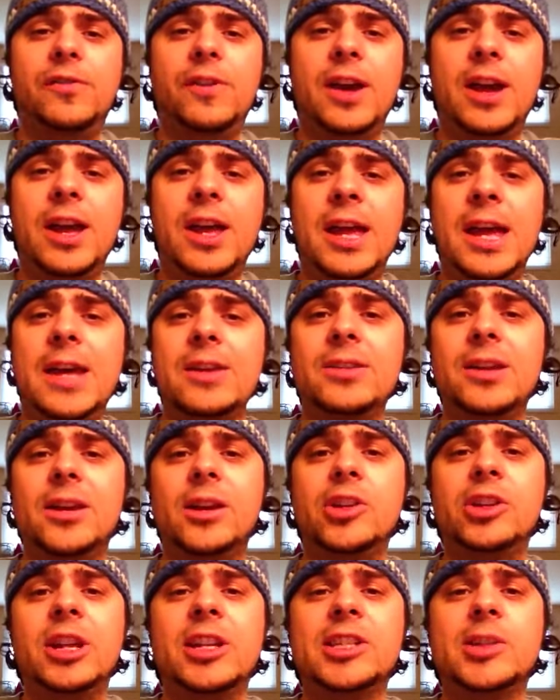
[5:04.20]
I hadn't
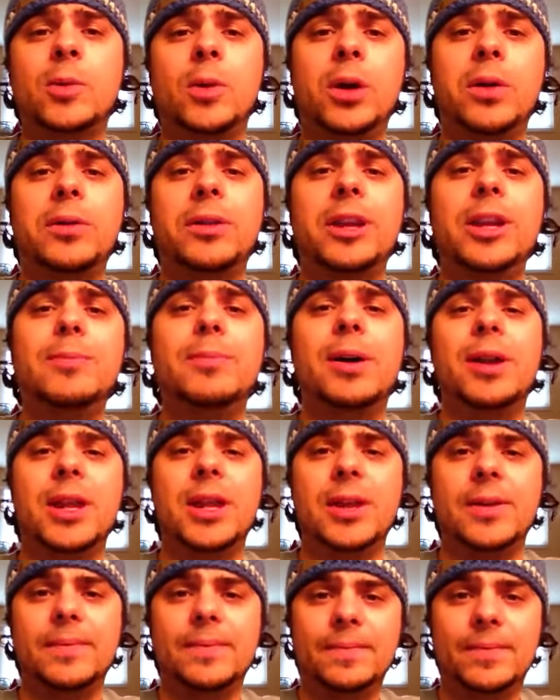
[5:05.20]
gotten a chance to work with
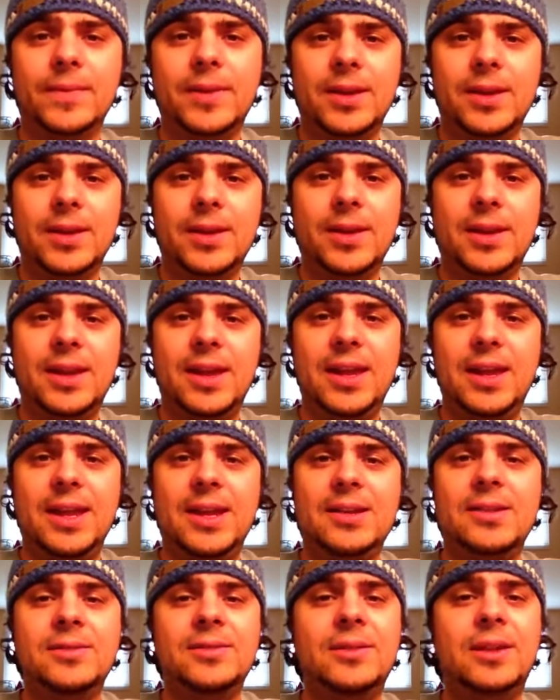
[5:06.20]
anybody
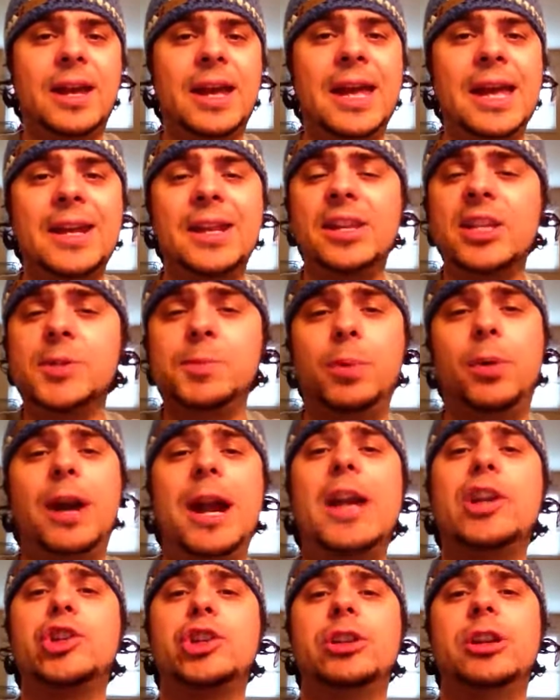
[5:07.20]
and I had
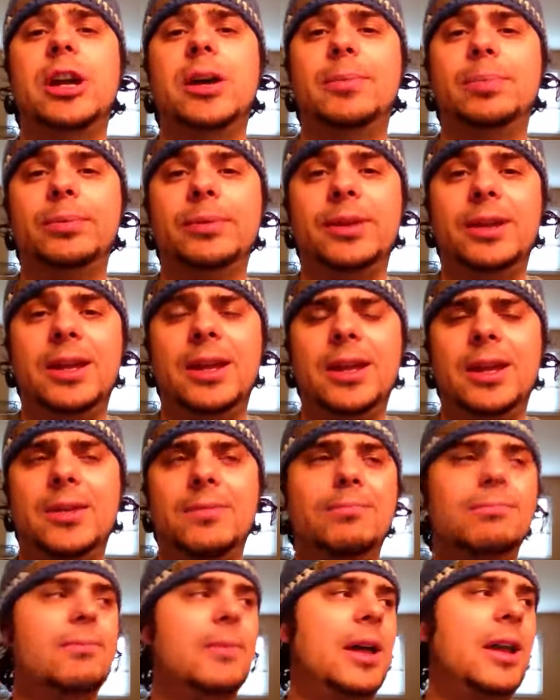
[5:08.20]
inspiration up
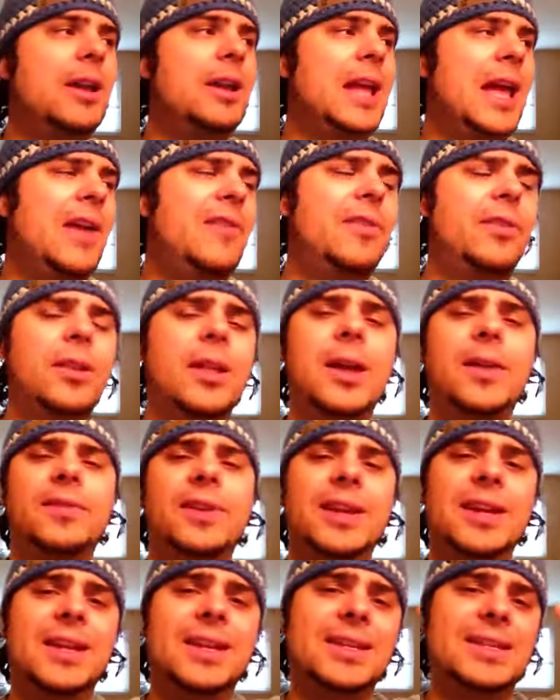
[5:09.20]
and I didn't have a lot
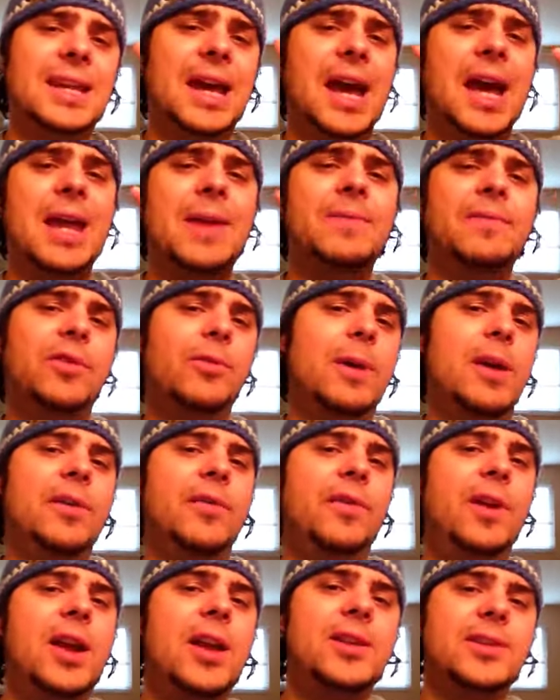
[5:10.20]
of time for my
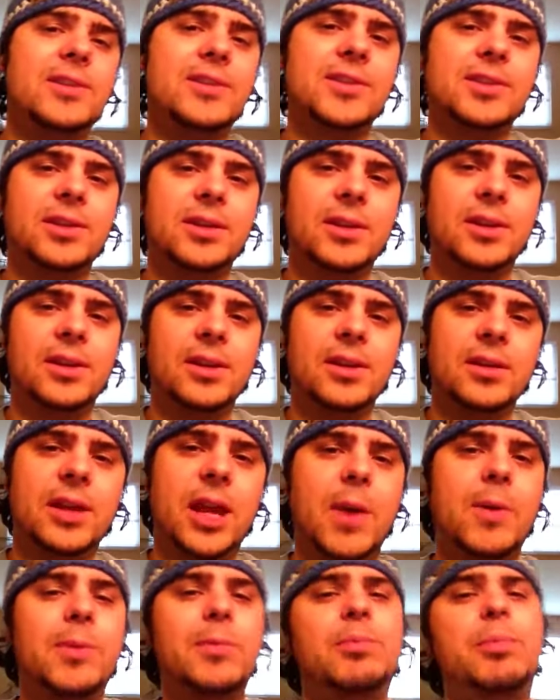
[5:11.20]
friends,
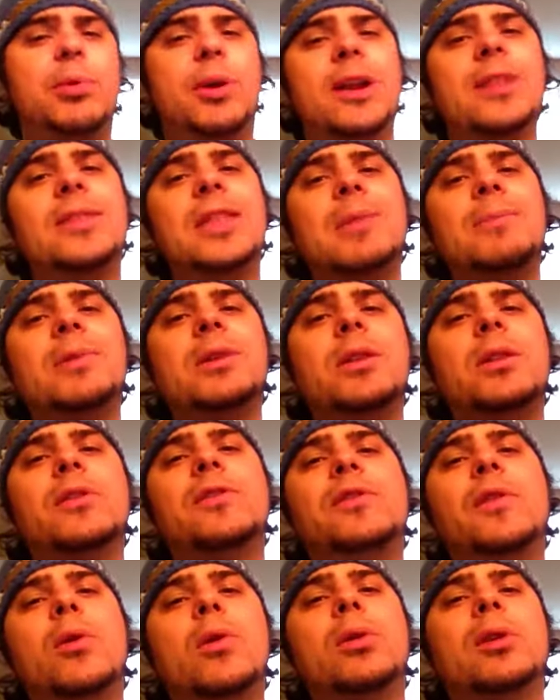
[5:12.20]
I would bring them into the
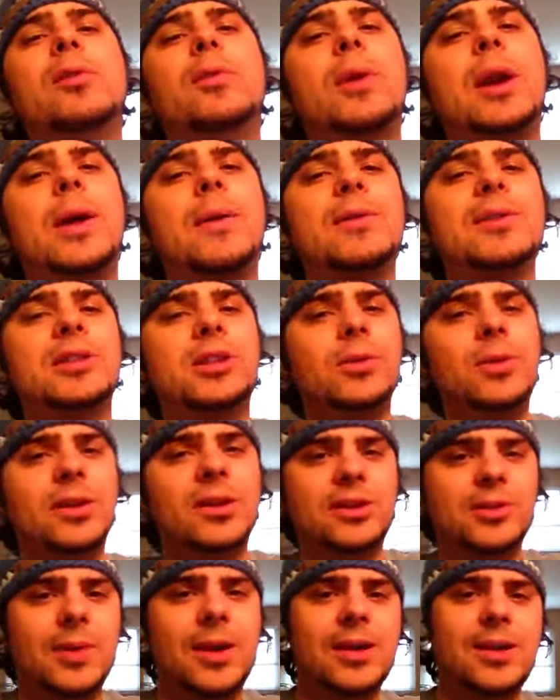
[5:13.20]
fold of what I was
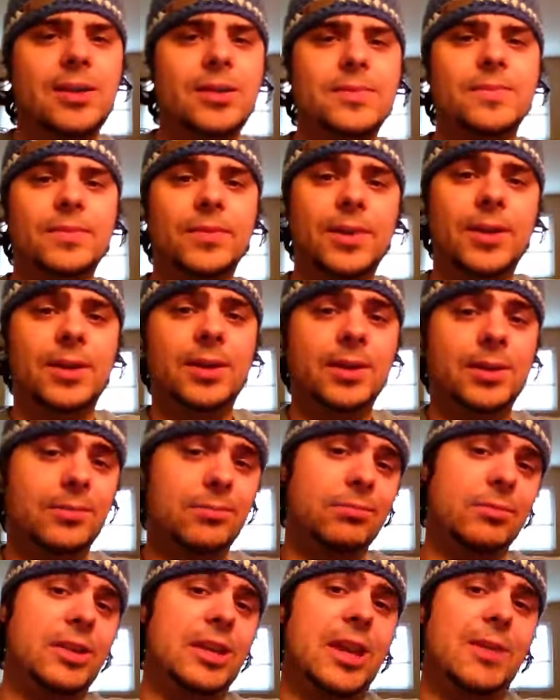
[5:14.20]
doing so I could
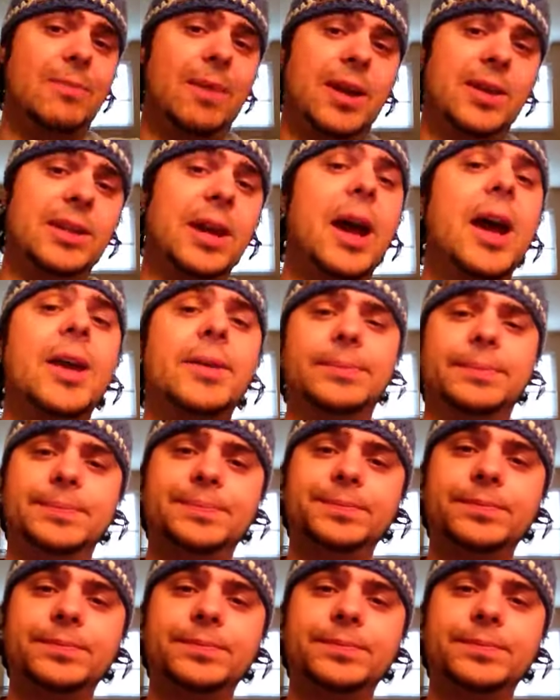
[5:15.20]
get my time.